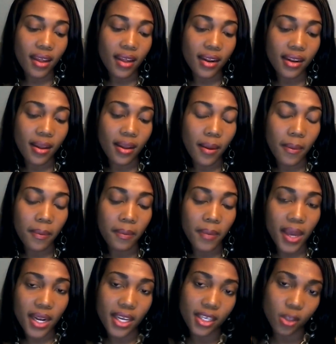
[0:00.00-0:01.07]
the
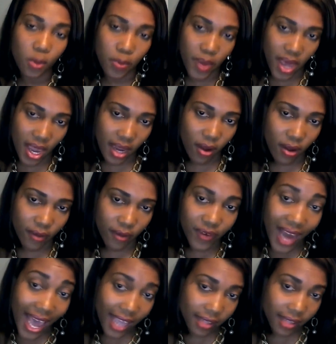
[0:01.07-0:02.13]
money to pay a
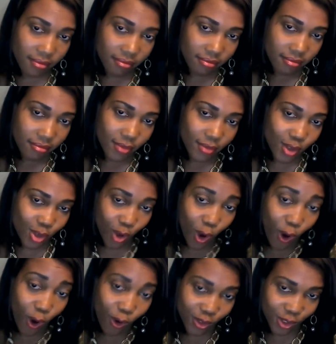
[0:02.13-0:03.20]
flight to
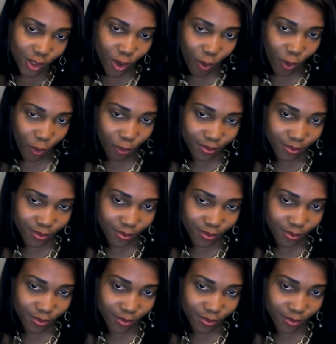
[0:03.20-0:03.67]
go to the show.